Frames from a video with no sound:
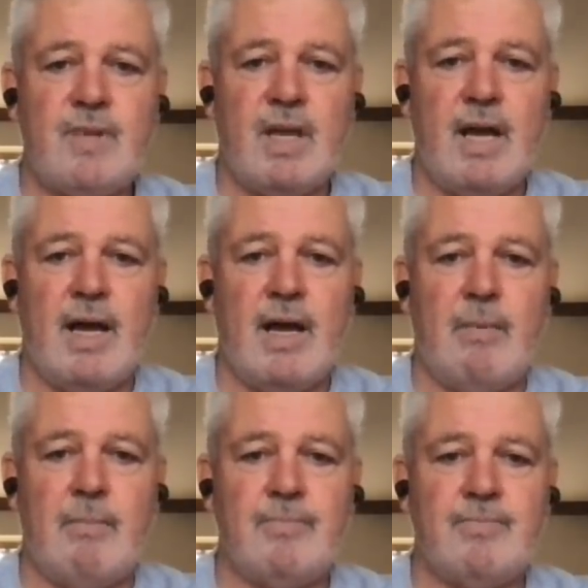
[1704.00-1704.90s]

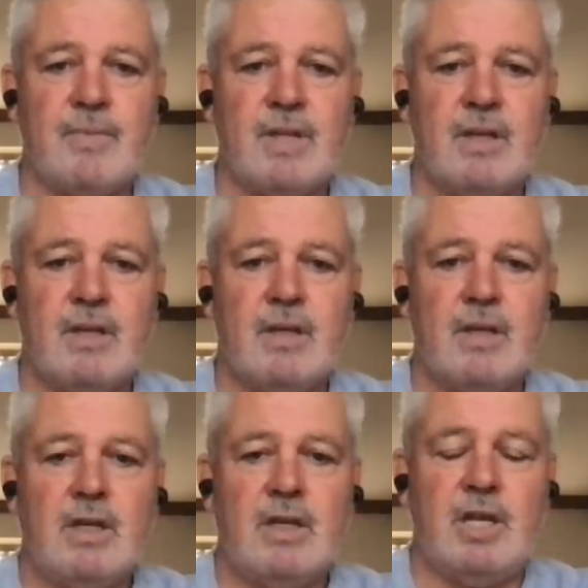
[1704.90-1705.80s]
Um,
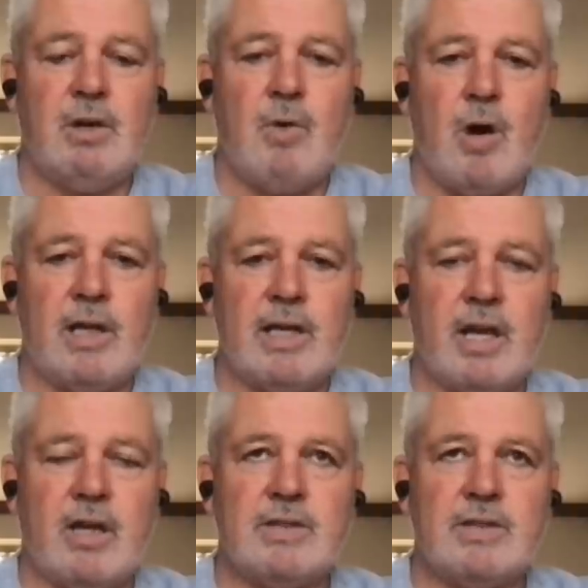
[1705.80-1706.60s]
you know, a while ago.